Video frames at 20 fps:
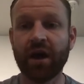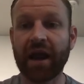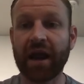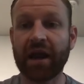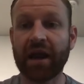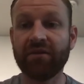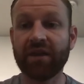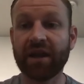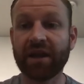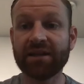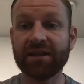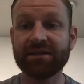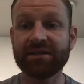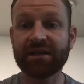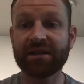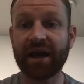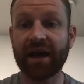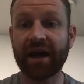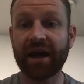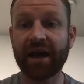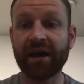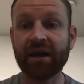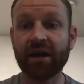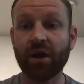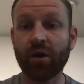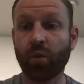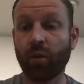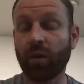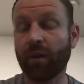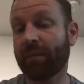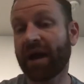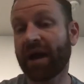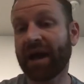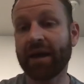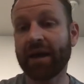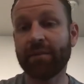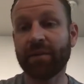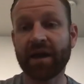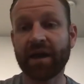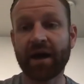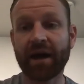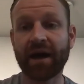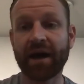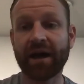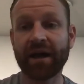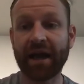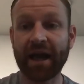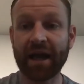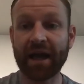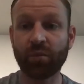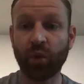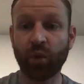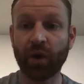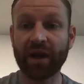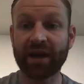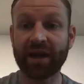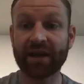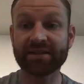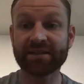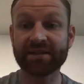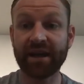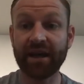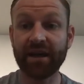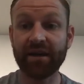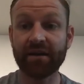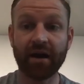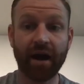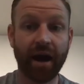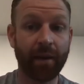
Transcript: and then say, when my API endpoint gets hit,